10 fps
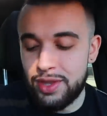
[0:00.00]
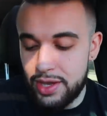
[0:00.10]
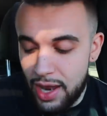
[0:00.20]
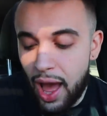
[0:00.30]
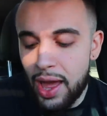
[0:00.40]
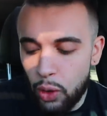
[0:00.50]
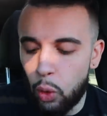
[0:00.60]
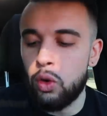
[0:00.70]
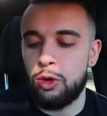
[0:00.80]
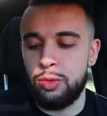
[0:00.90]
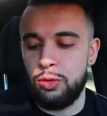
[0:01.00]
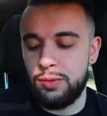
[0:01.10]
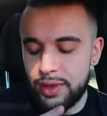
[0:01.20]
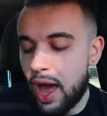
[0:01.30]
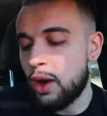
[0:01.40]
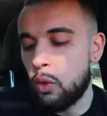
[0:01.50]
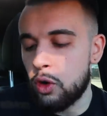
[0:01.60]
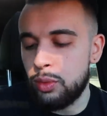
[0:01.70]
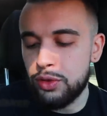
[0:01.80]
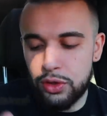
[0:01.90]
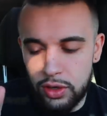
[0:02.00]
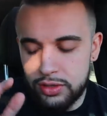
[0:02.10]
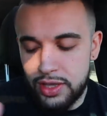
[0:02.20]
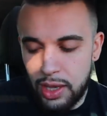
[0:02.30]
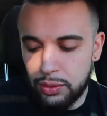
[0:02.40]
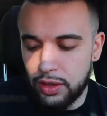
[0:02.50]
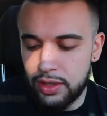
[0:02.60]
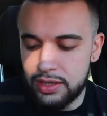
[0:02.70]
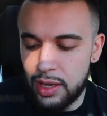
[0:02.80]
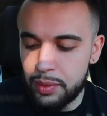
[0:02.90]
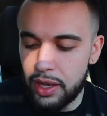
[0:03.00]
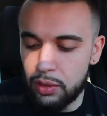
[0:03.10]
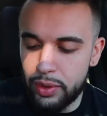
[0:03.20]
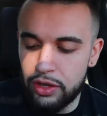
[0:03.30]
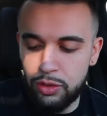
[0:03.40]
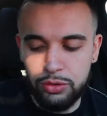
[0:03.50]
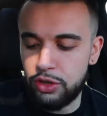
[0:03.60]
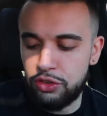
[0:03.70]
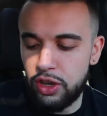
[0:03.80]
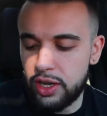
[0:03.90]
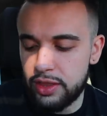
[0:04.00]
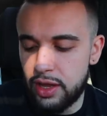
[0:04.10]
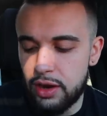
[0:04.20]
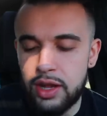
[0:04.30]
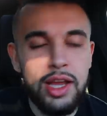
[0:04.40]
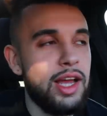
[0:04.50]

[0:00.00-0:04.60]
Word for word: Not horrible, not horrible. They're all staying within the same kind of range. I'm just gonna chuck it there.